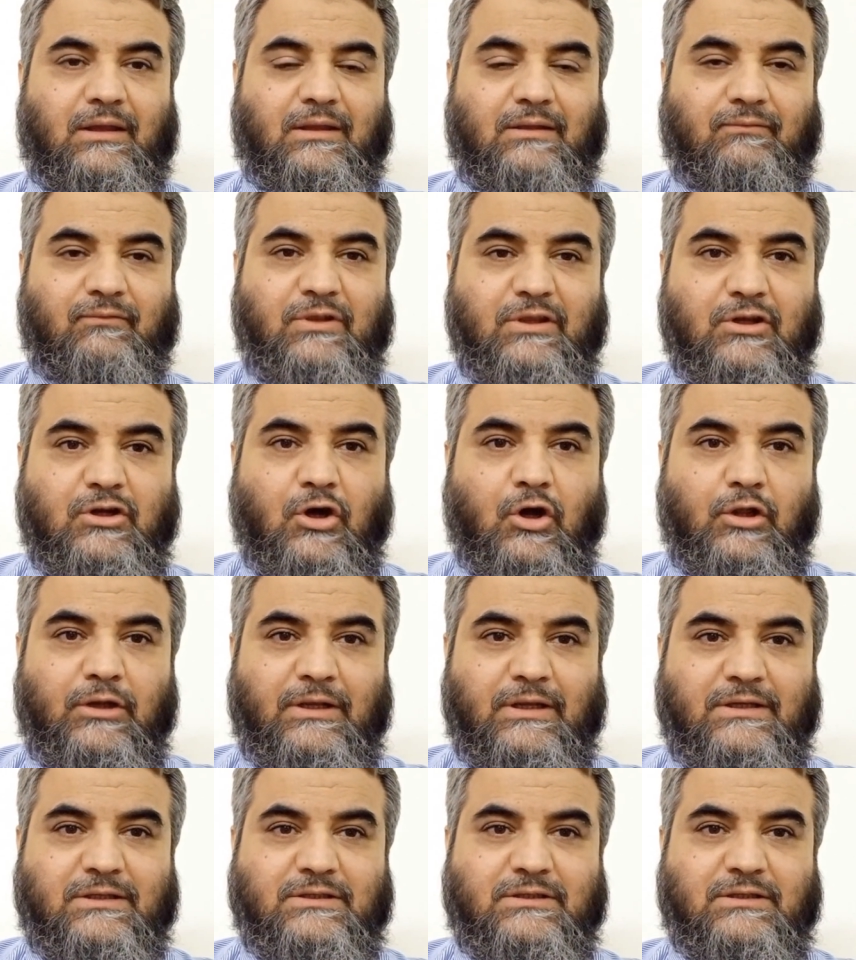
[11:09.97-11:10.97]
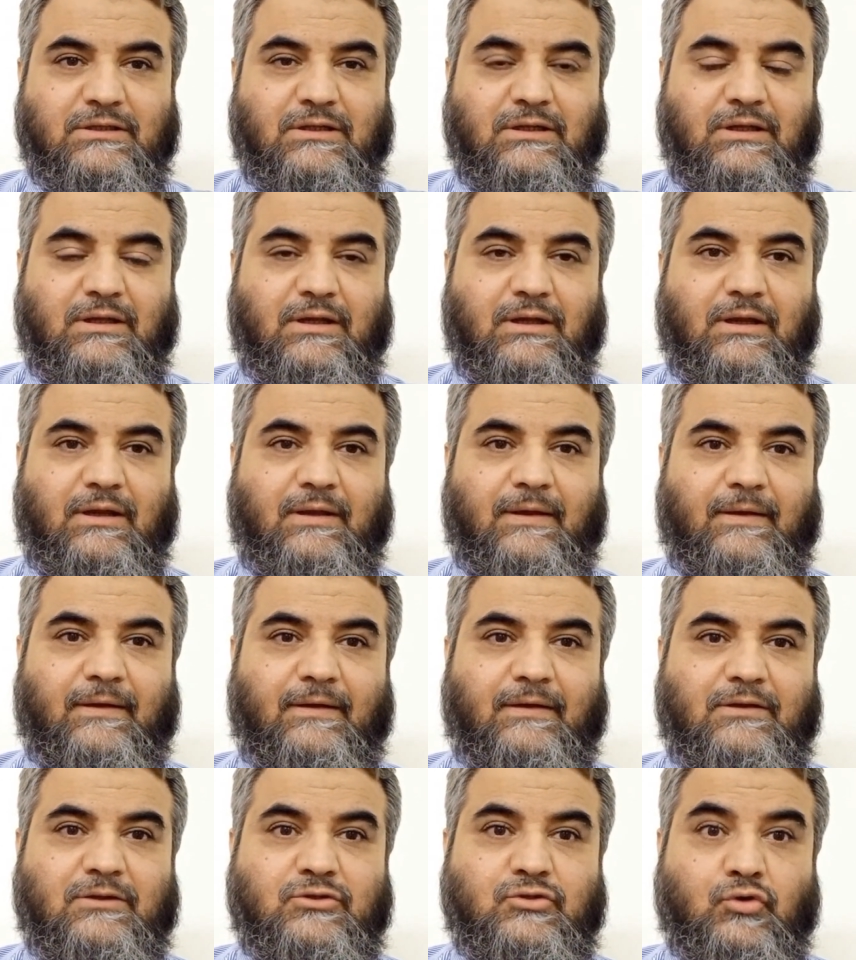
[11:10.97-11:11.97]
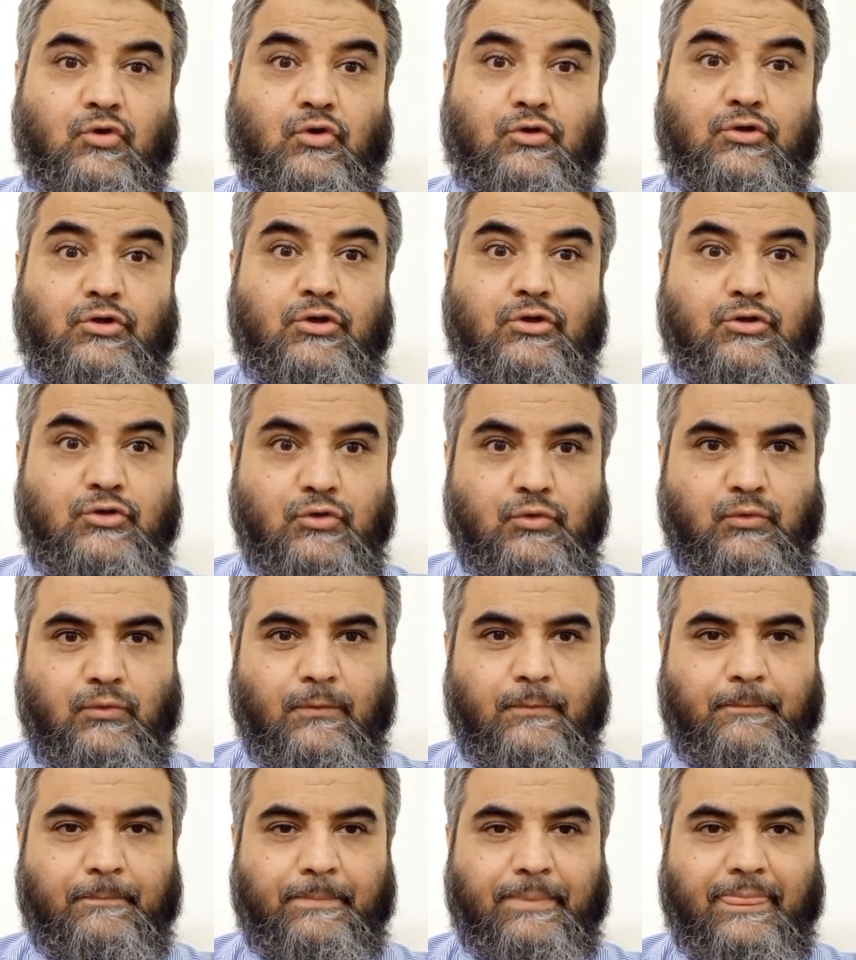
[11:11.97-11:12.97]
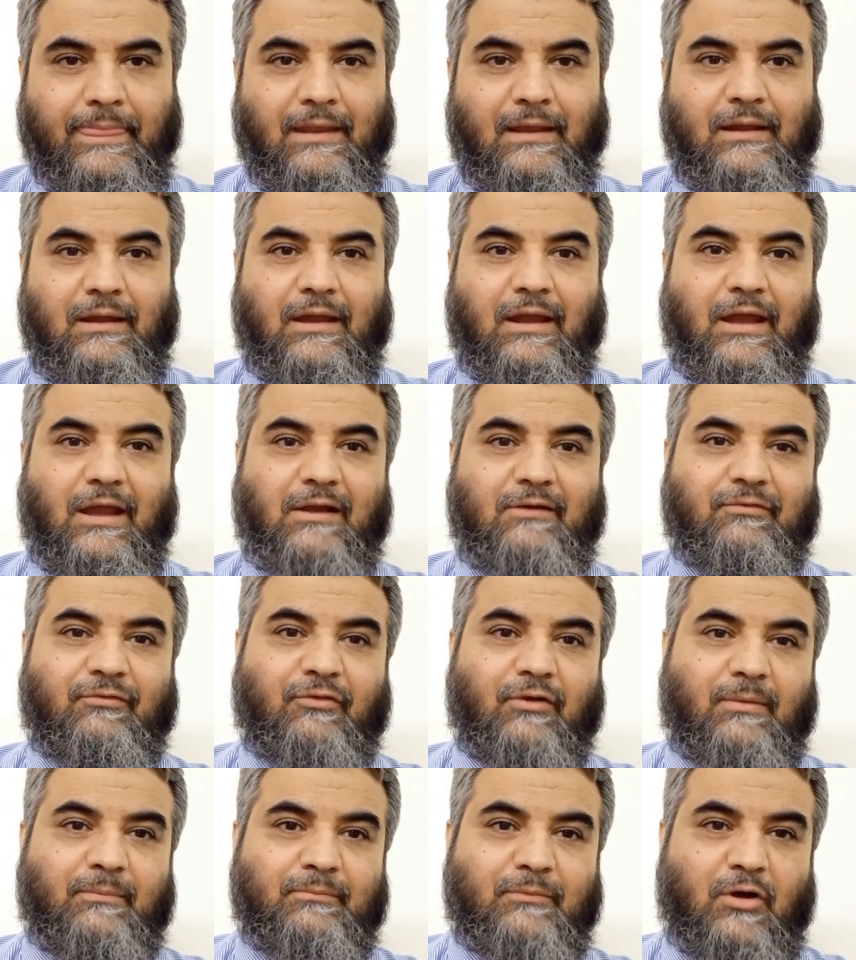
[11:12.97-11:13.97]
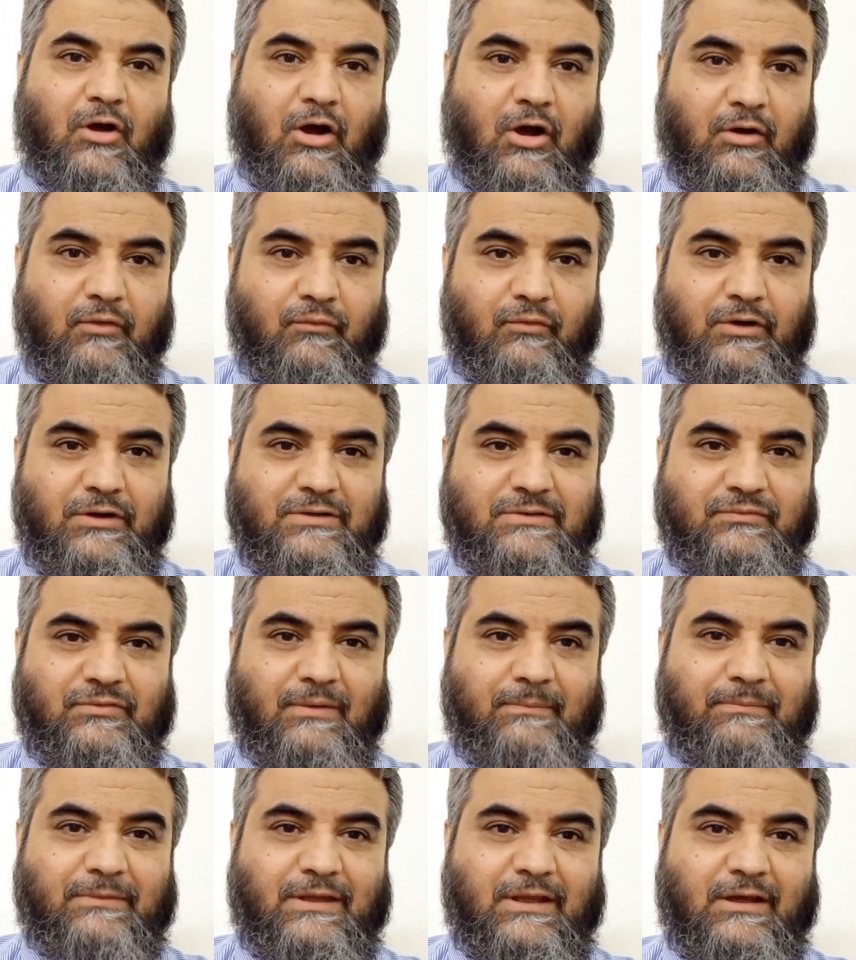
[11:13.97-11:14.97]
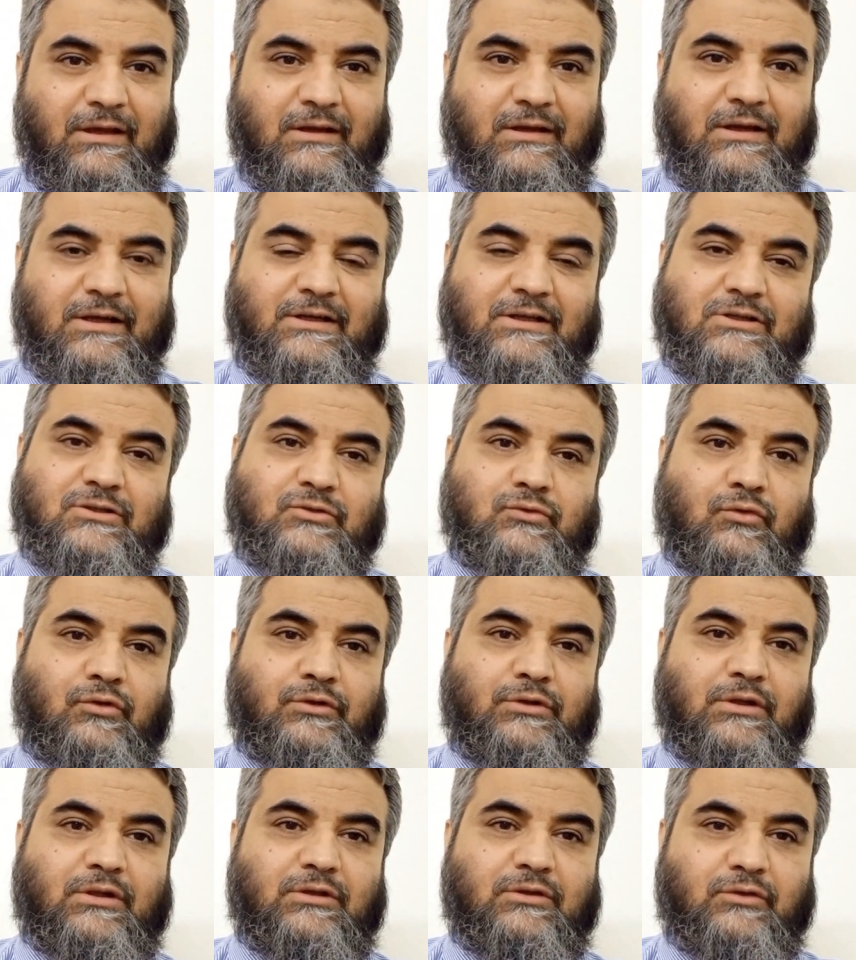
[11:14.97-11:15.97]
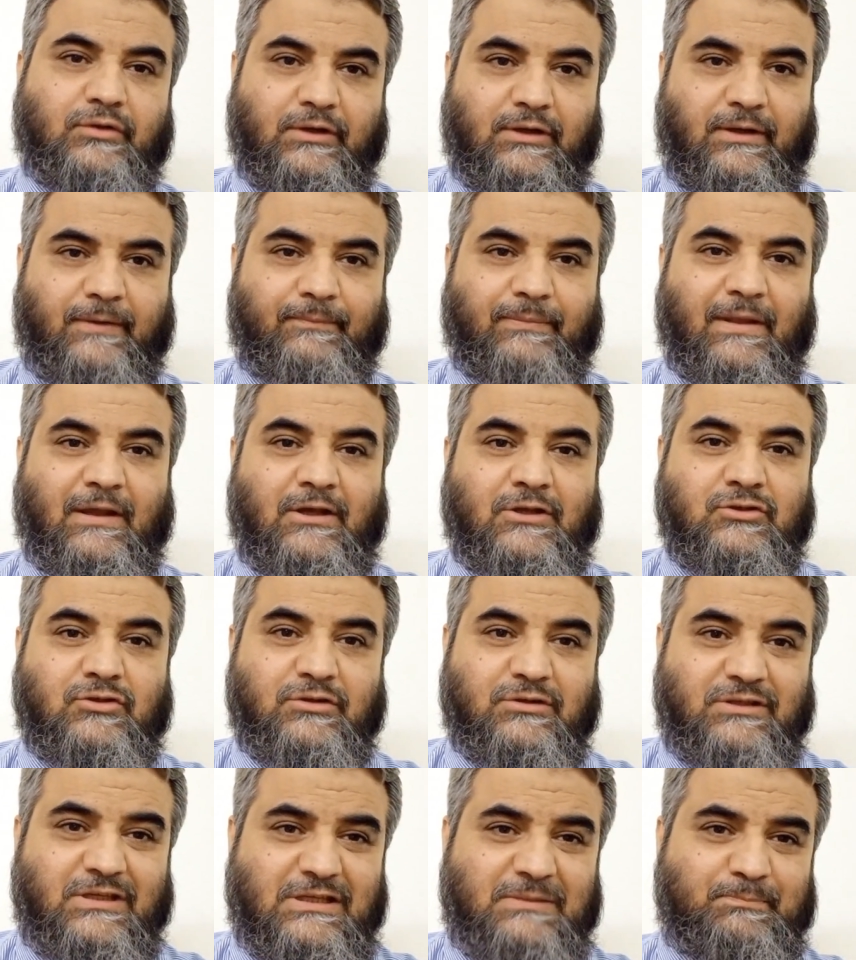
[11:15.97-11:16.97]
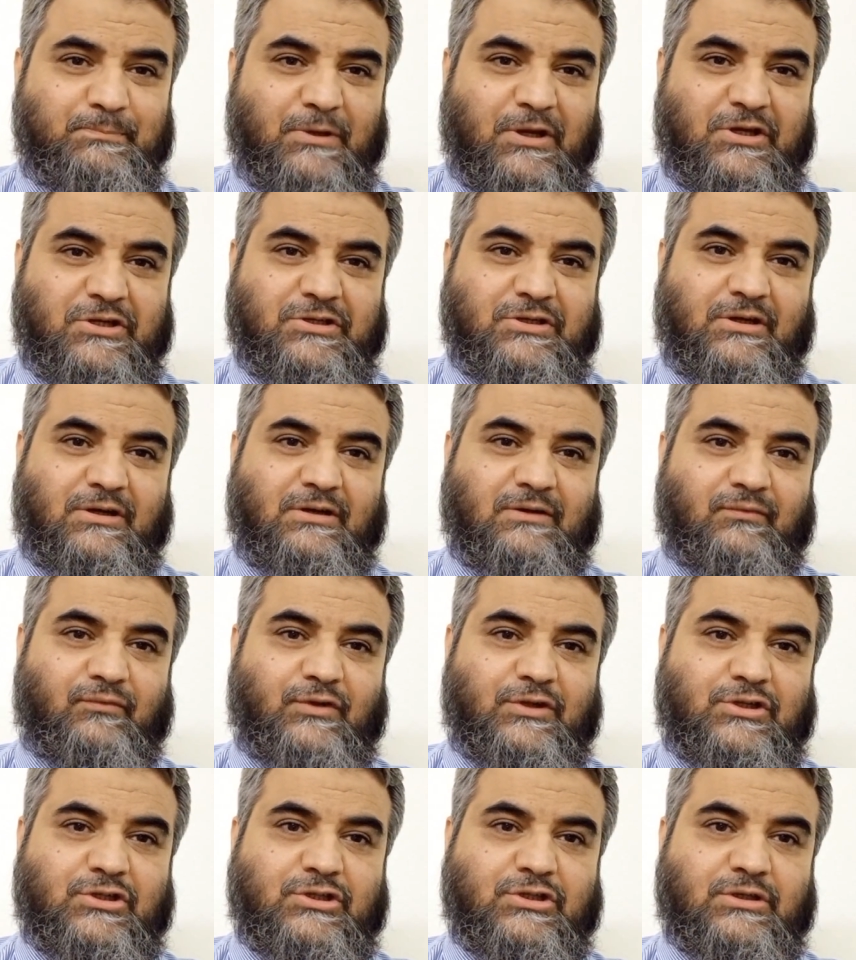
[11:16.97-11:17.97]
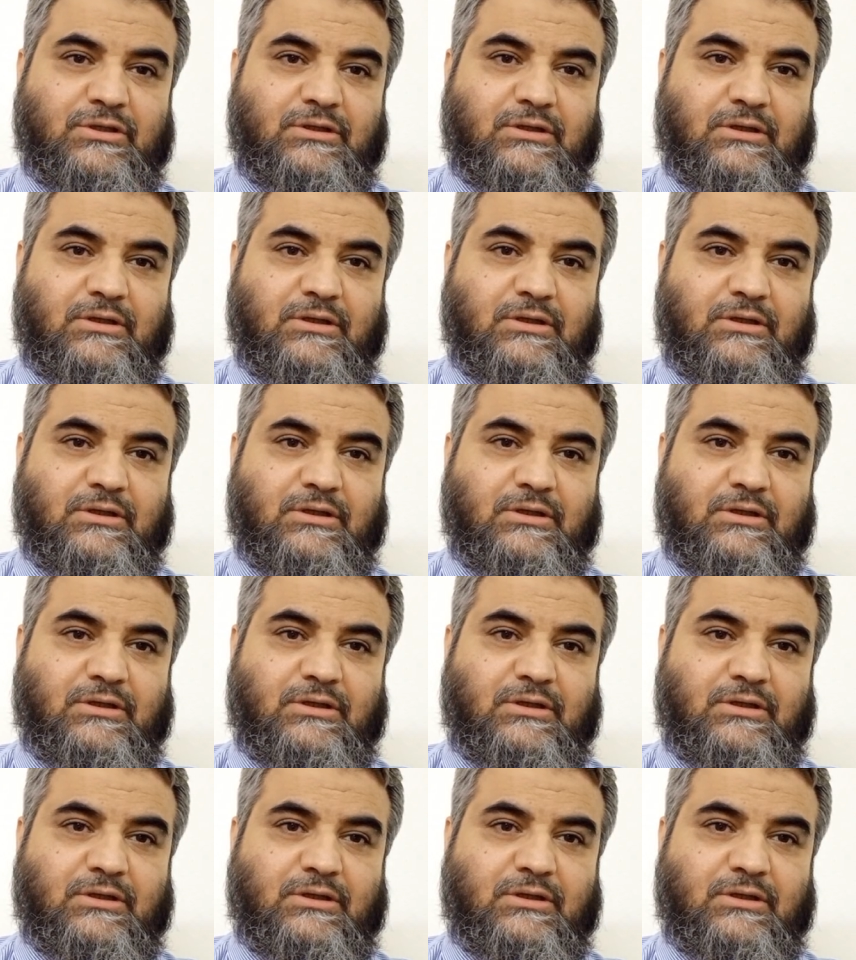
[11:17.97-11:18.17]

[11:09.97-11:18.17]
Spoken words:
we call it zone 2. And from onwards from there, it is zone 3. So this patient, which